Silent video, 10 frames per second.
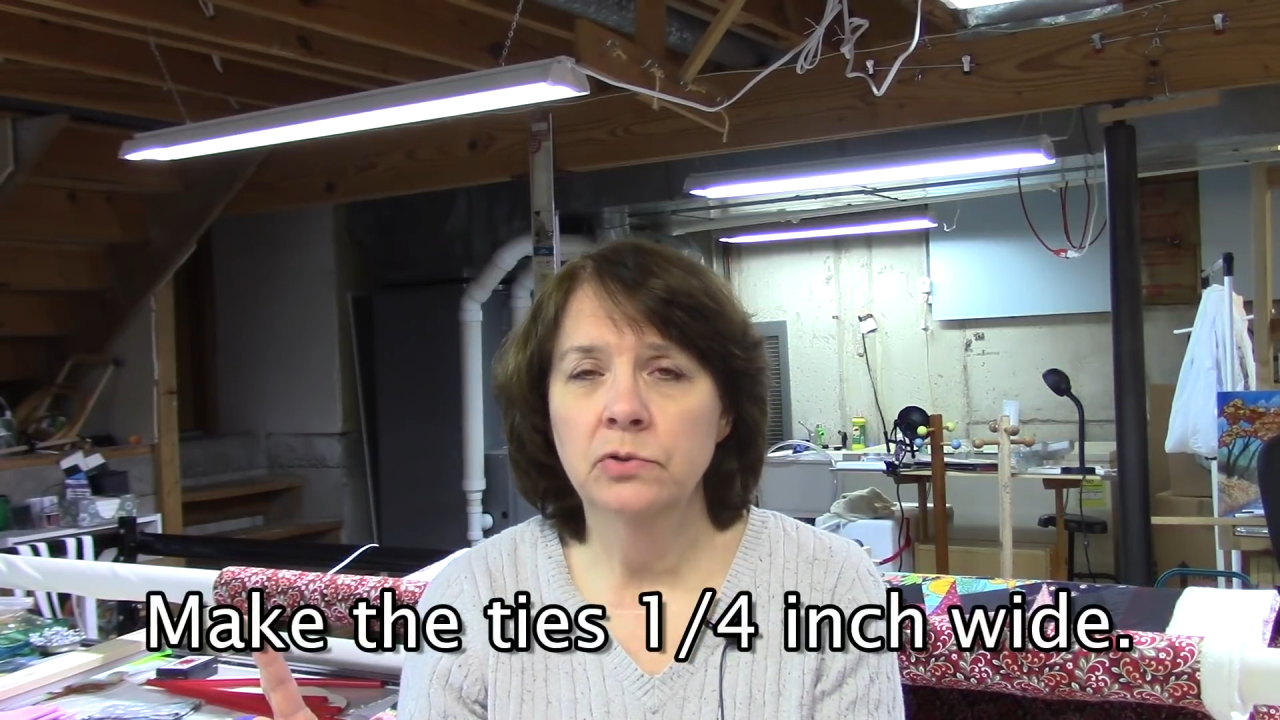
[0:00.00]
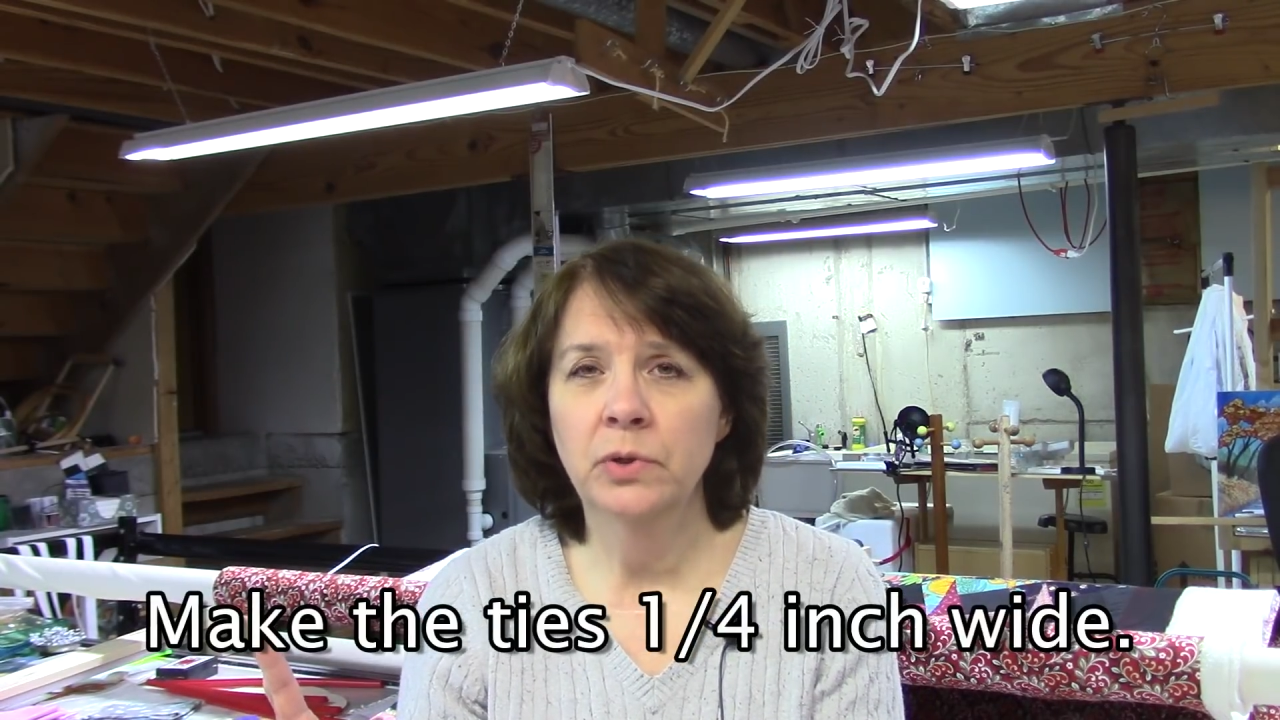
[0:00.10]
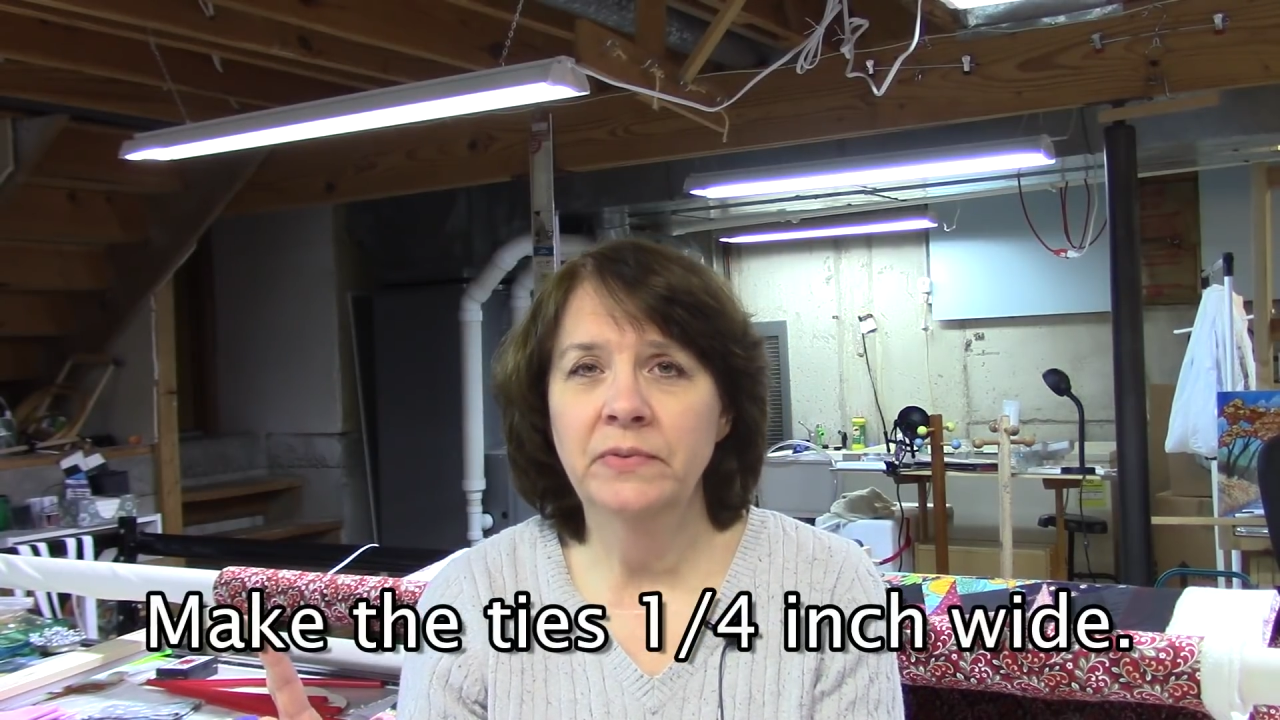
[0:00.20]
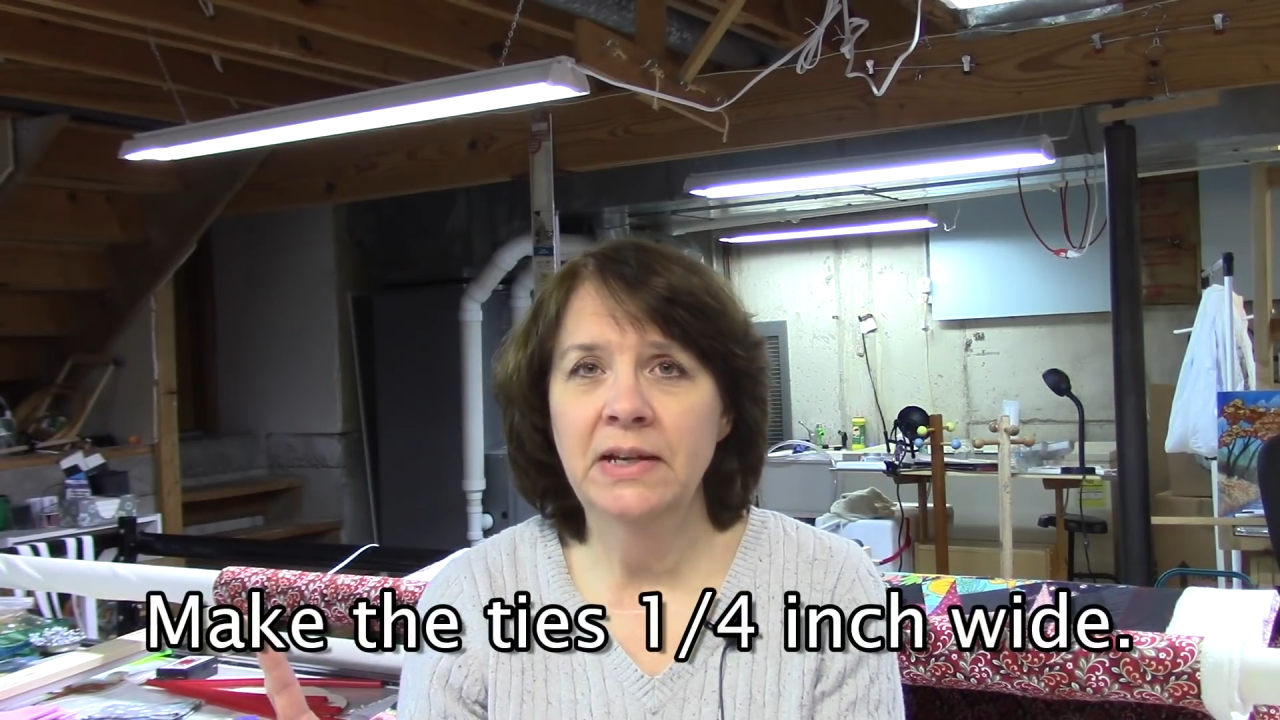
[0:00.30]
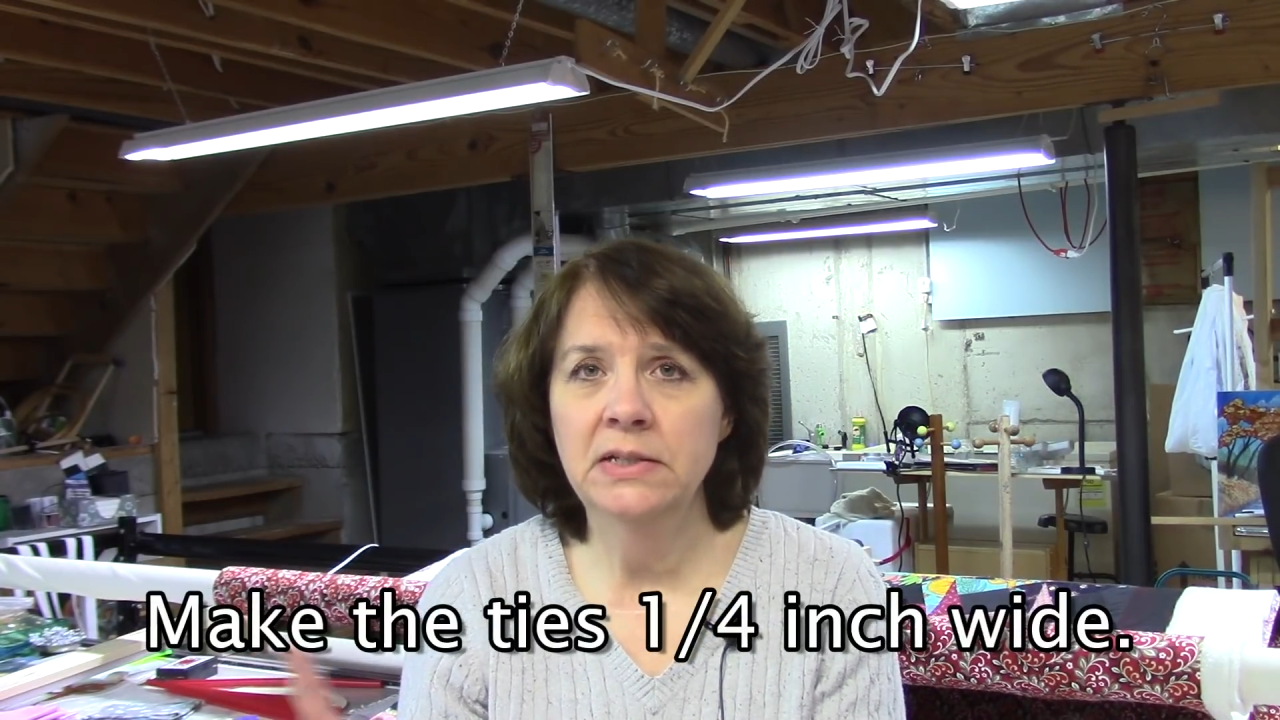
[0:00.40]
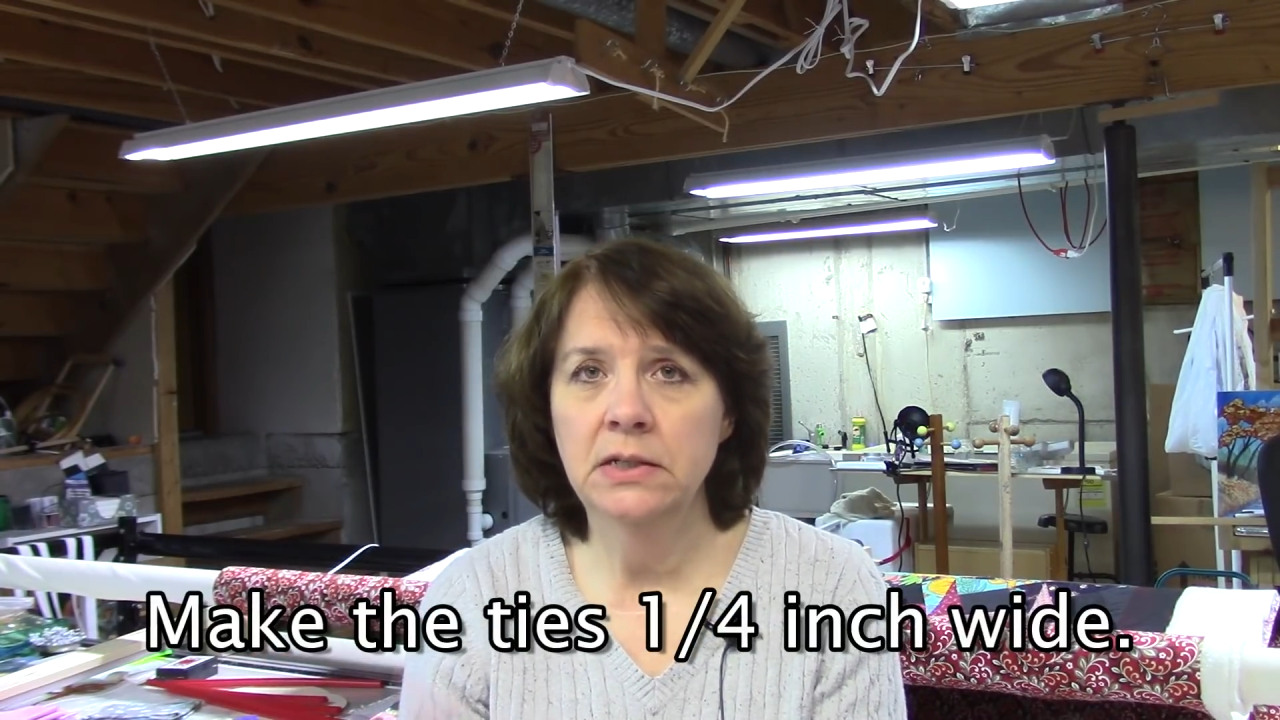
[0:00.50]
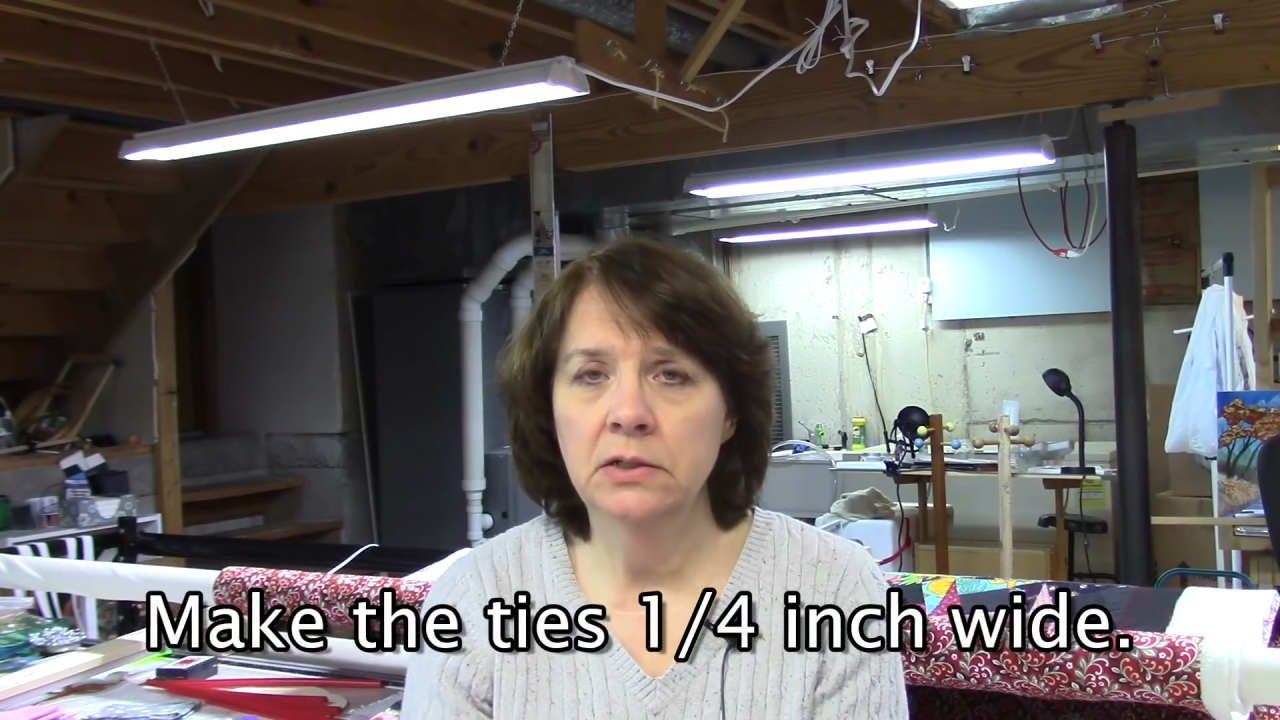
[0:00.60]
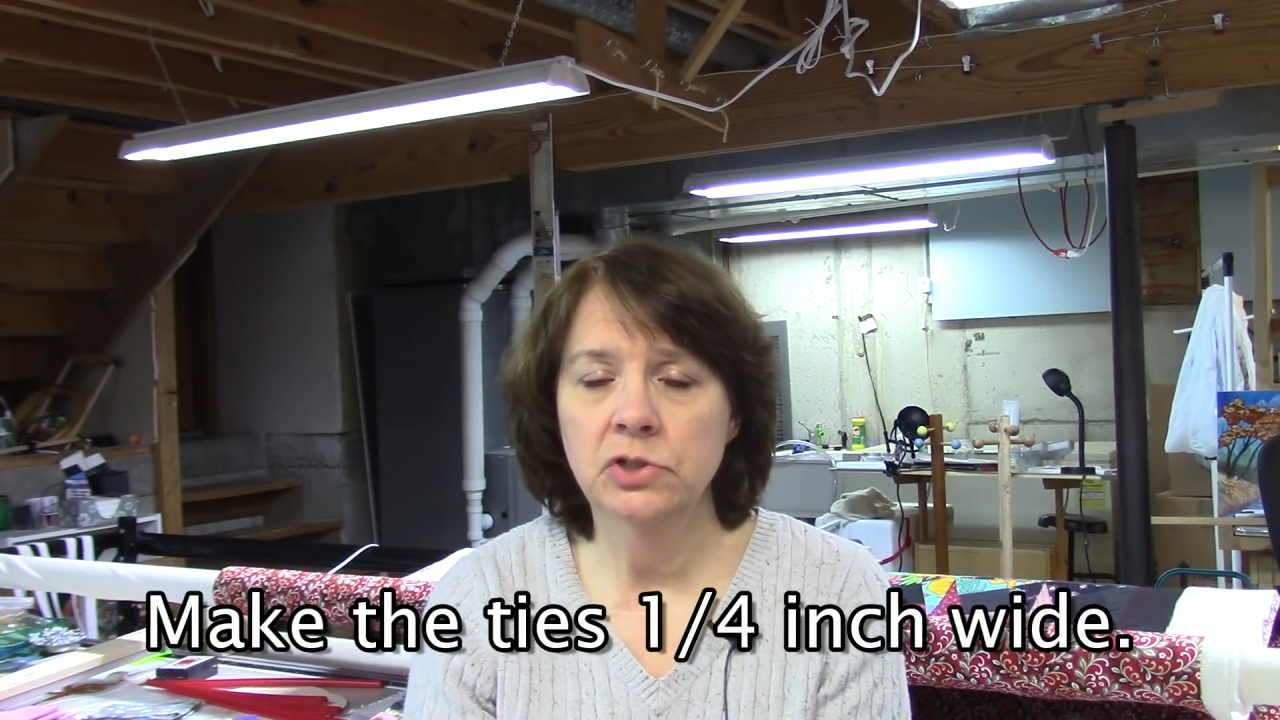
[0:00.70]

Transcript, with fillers: 12 to 18